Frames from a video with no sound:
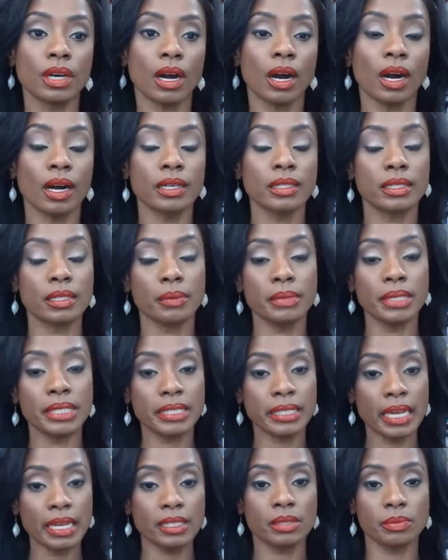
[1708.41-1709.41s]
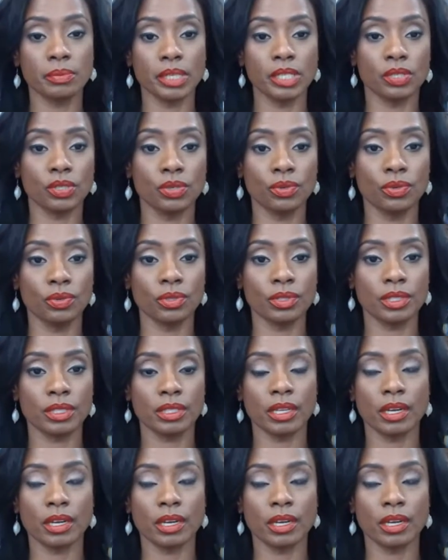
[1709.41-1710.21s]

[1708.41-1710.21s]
are some assessment tools.